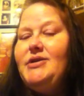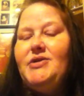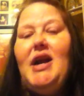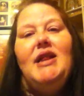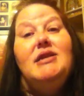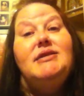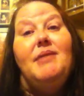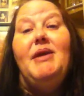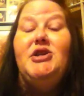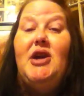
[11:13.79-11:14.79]
So it's kind of the
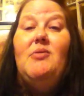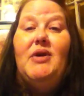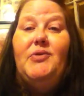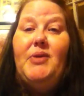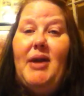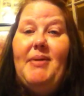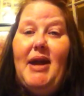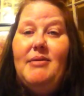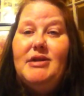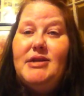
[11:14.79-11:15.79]
same age I was when I
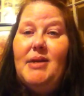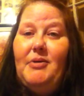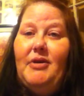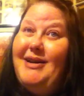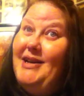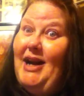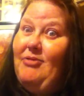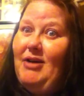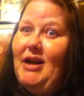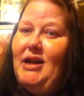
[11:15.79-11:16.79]
became disabled,
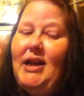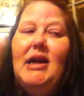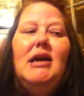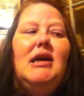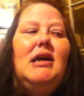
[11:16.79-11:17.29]
ironically,